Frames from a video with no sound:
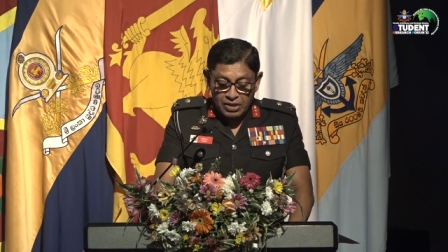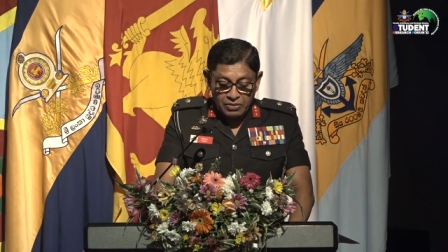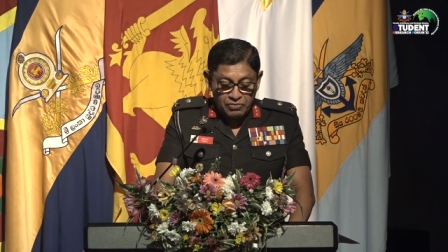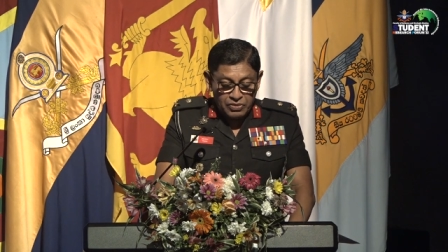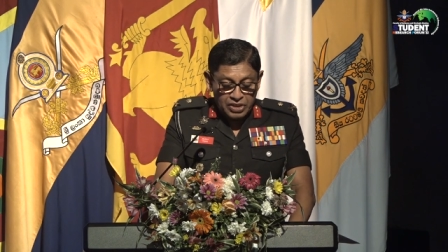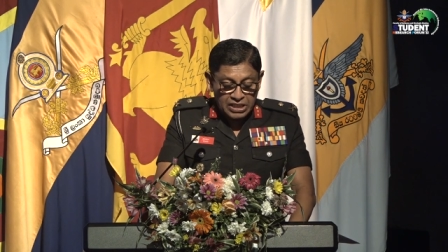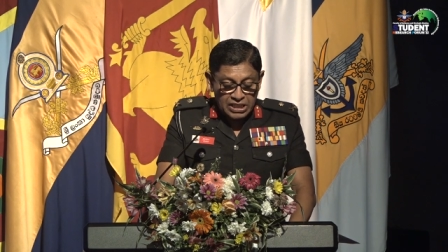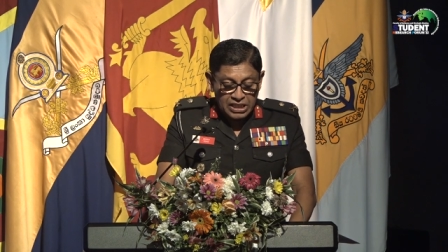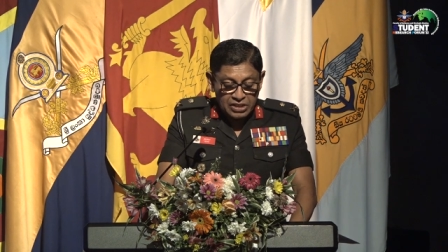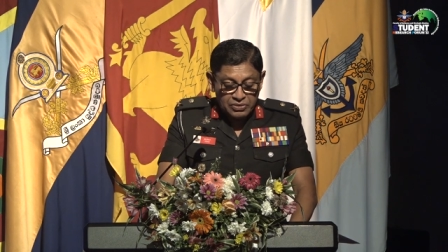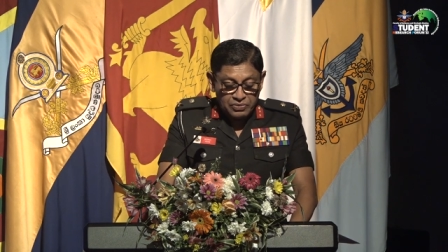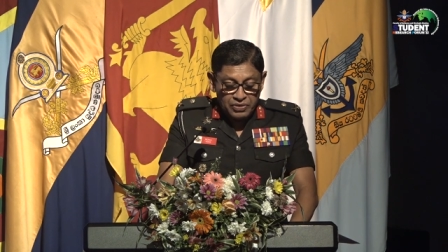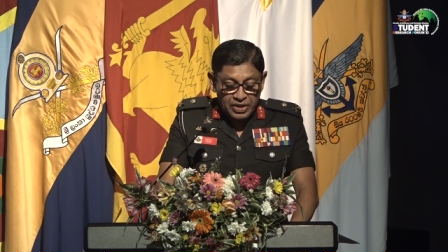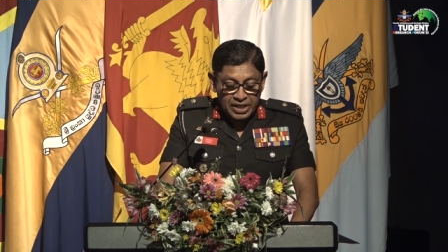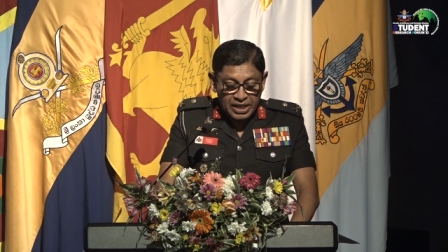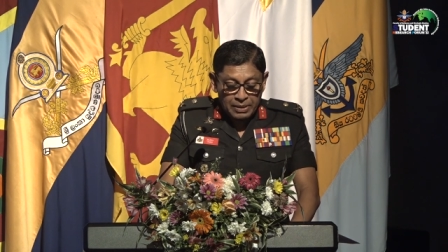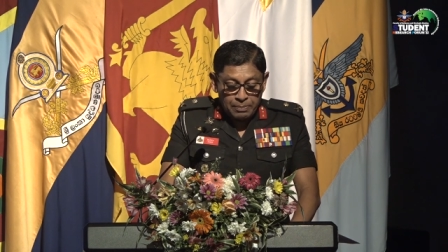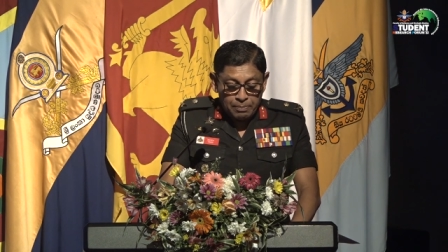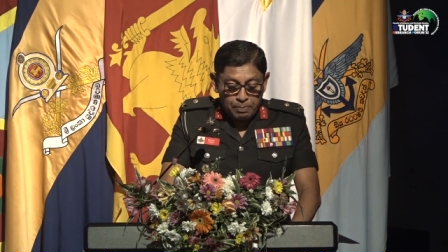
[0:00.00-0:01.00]
which is
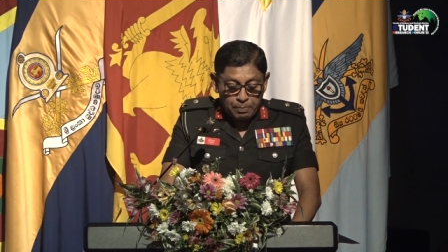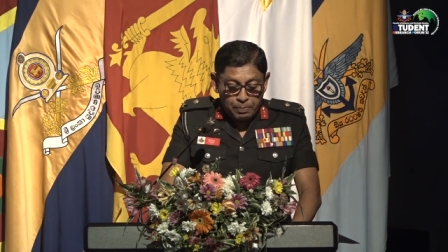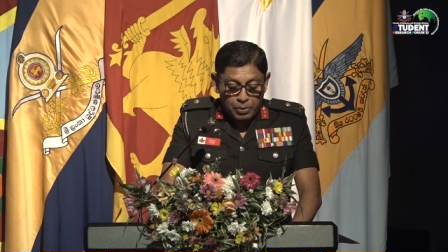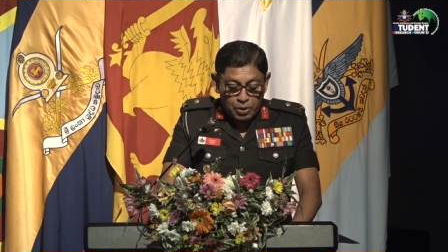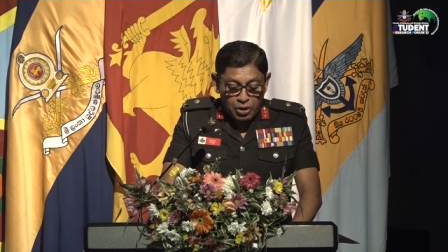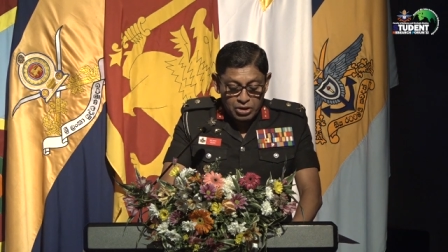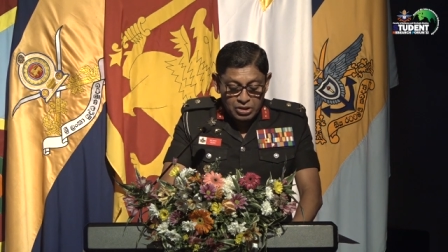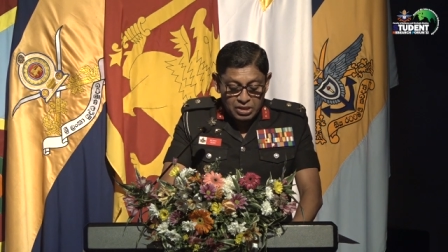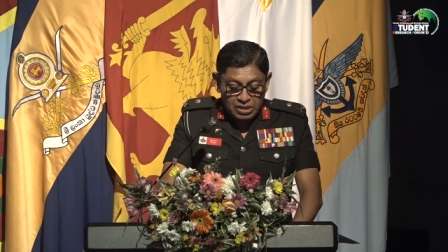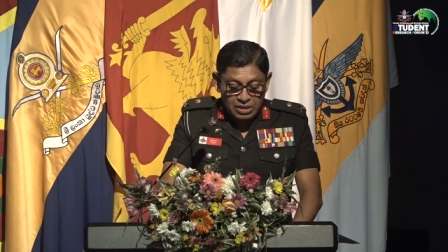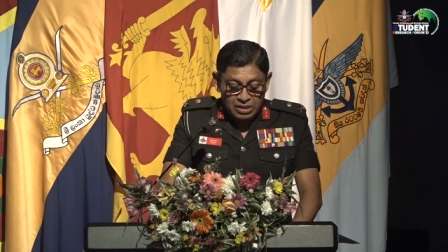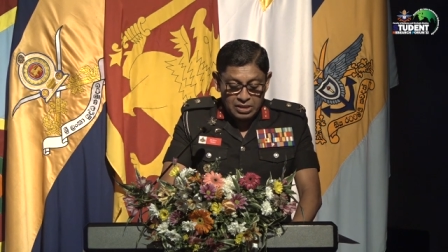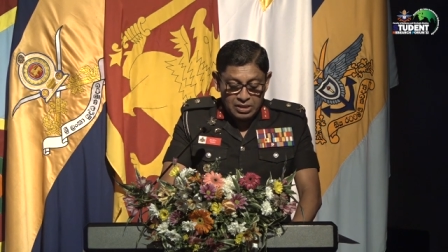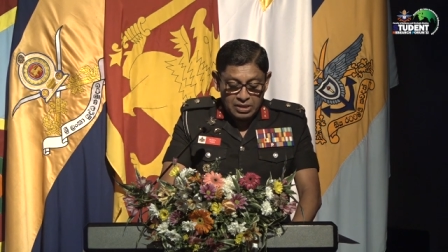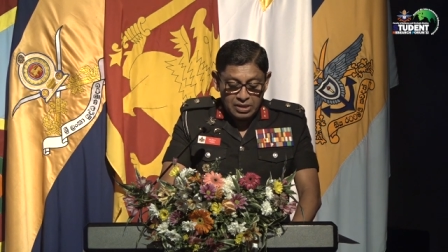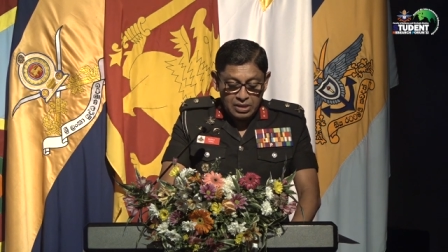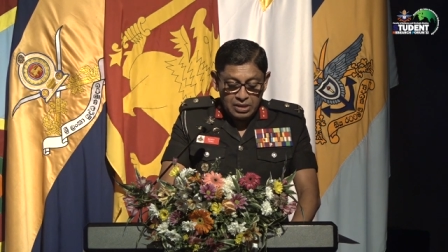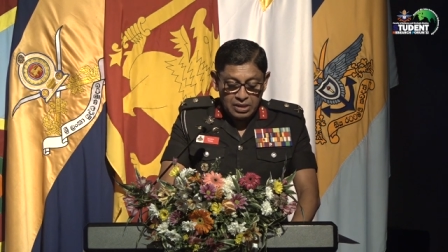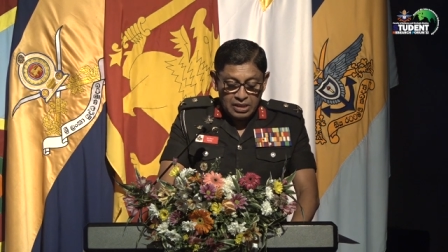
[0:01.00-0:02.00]
very
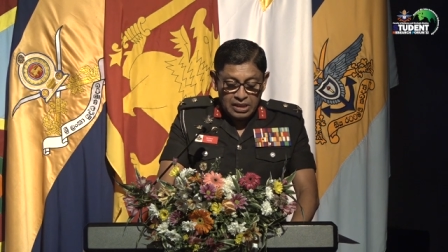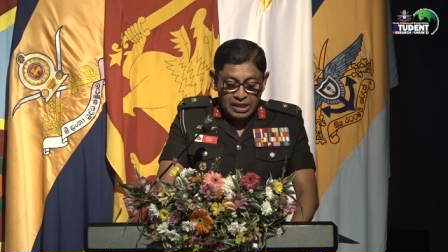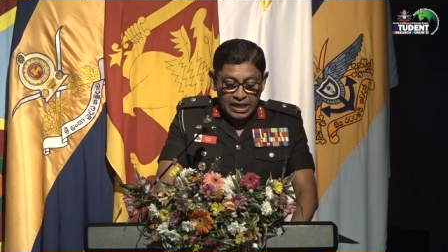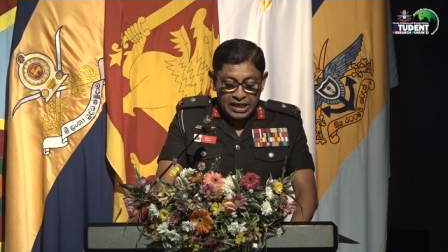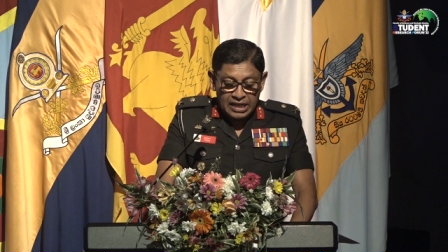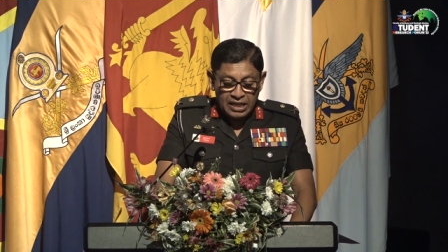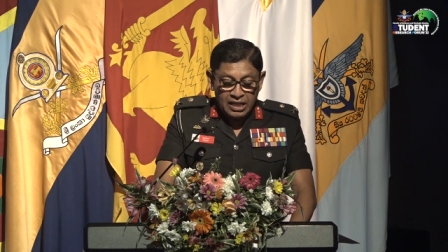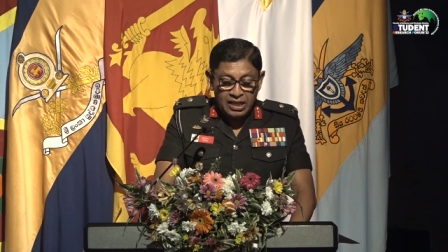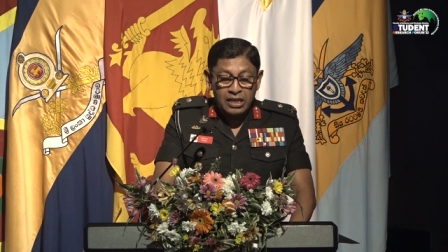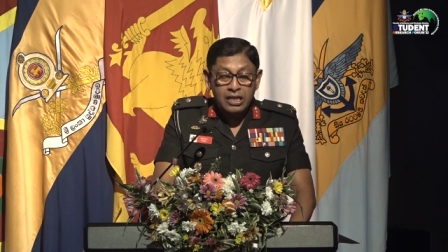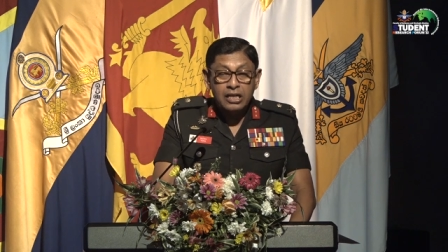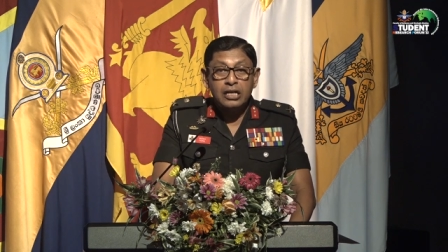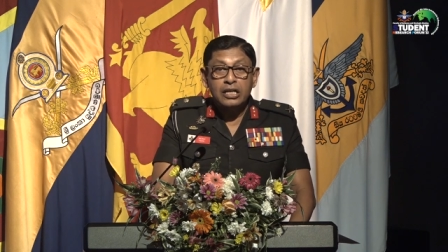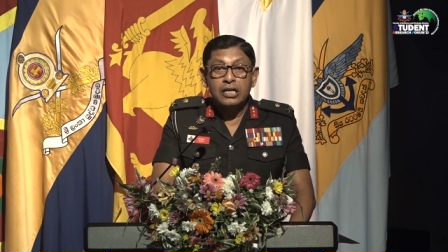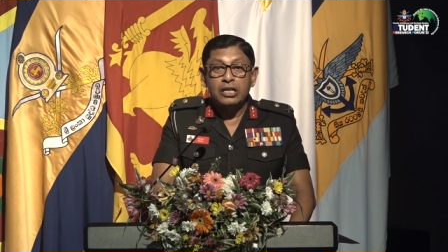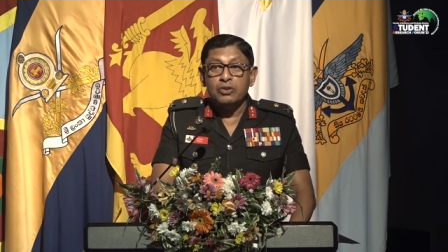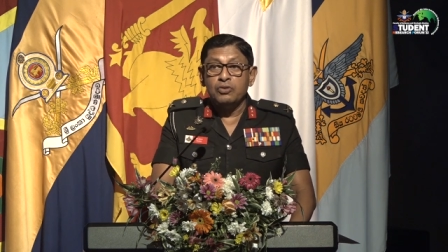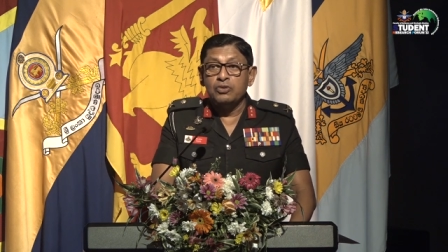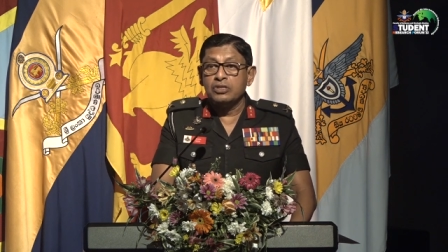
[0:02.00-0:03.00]
important in a
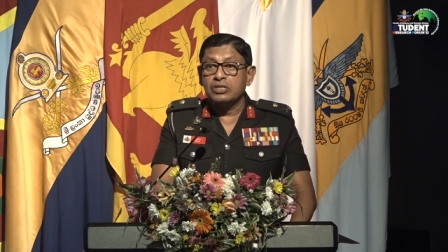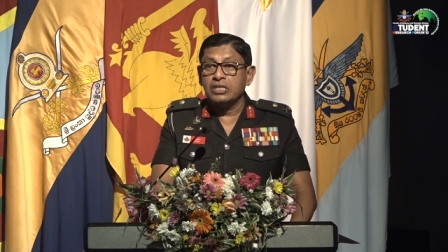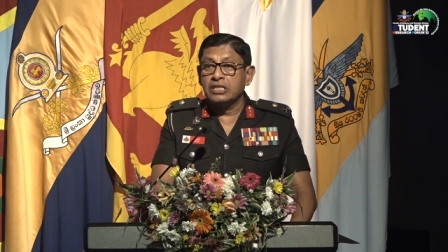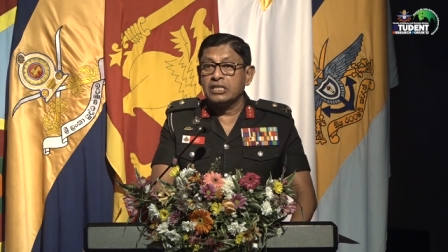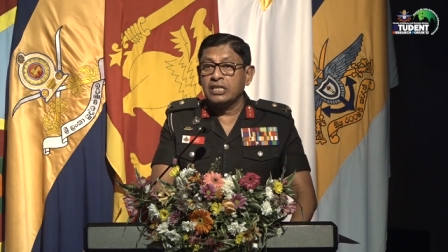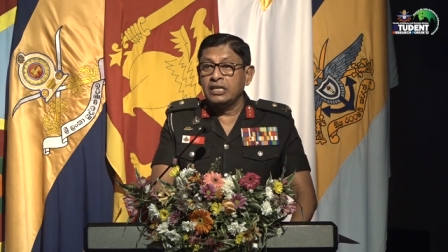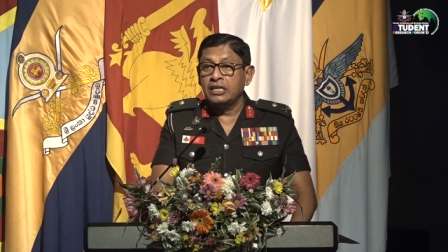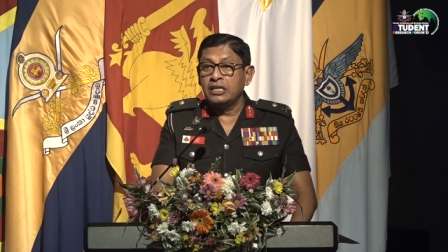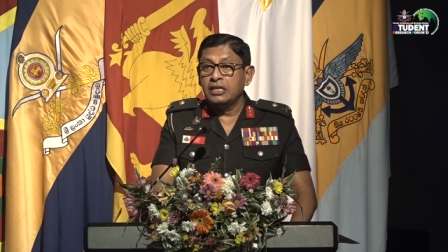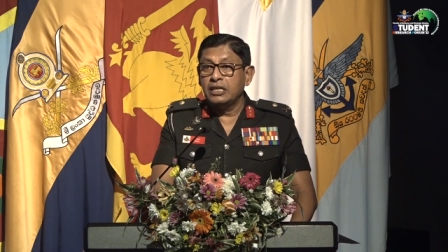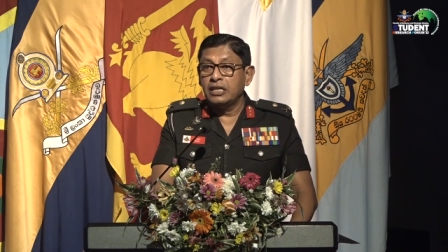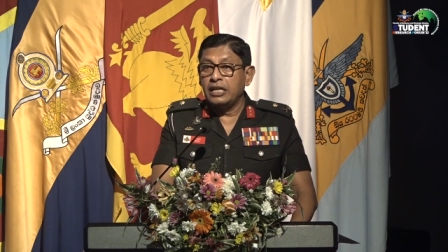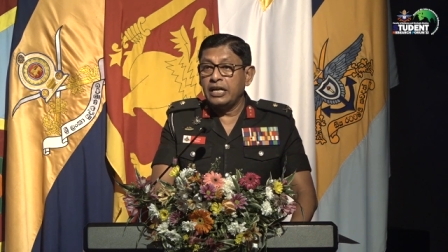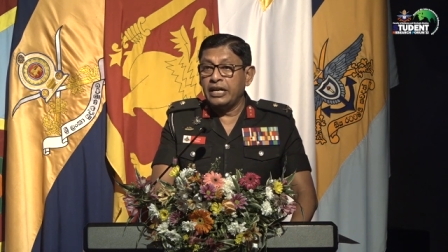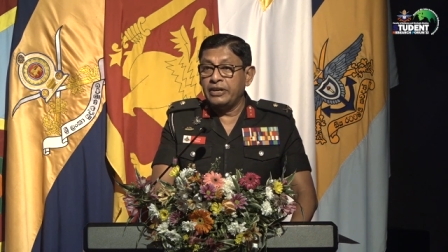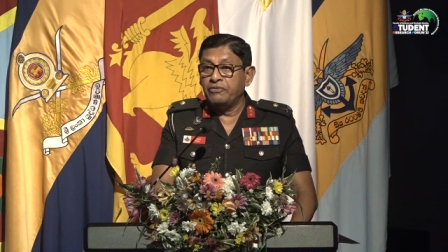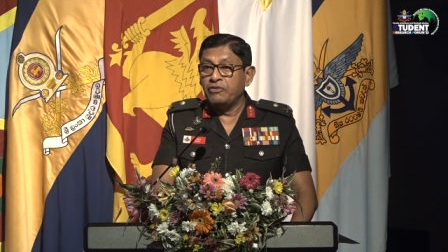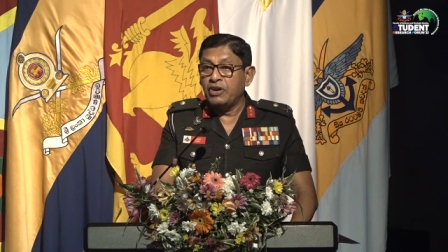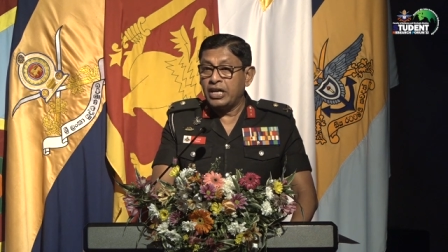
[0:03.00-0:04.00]
university
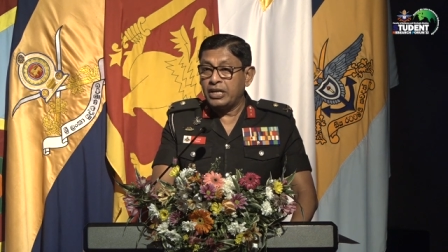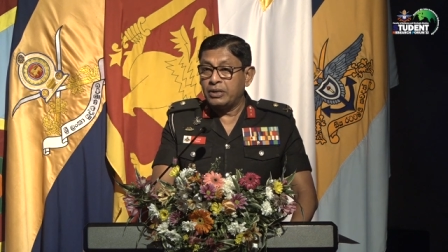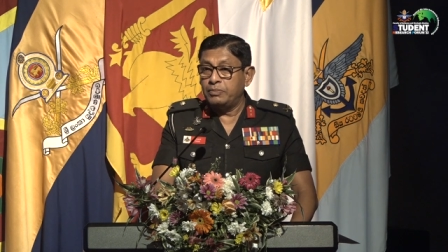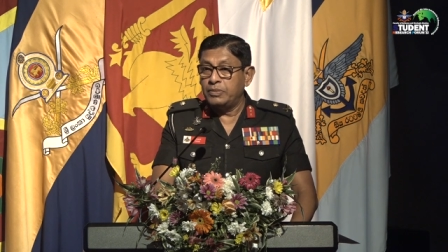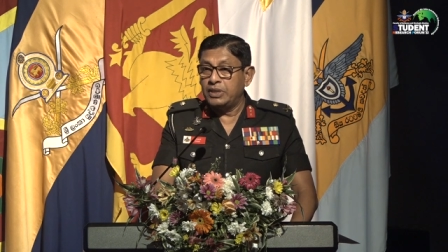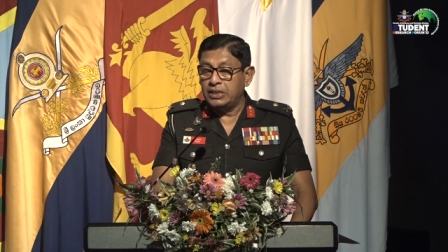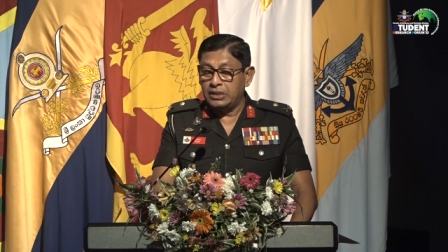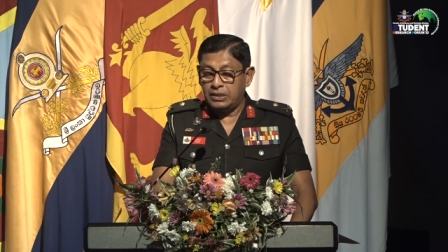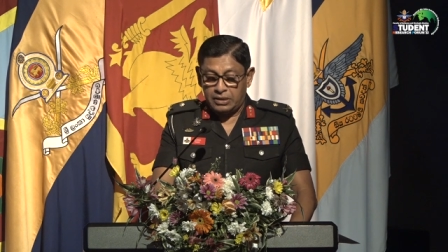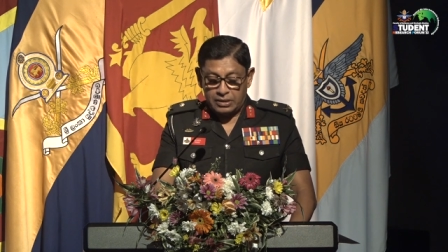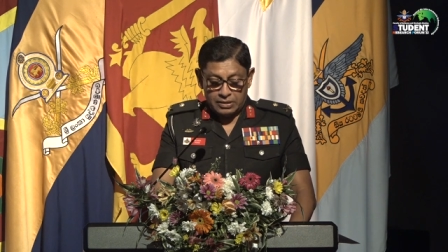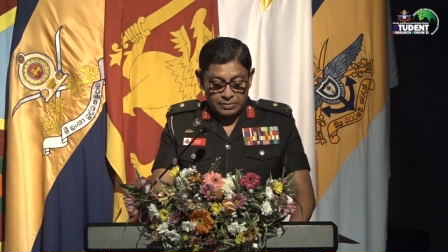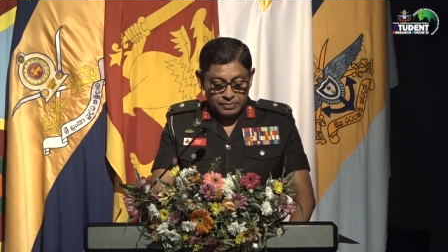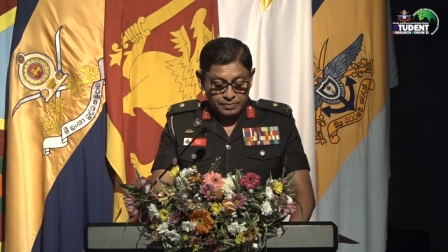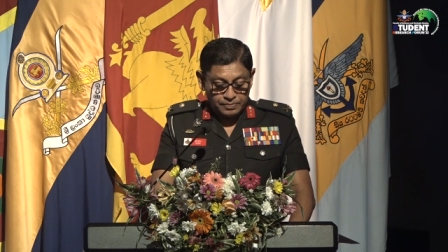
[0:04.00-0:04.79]
environment.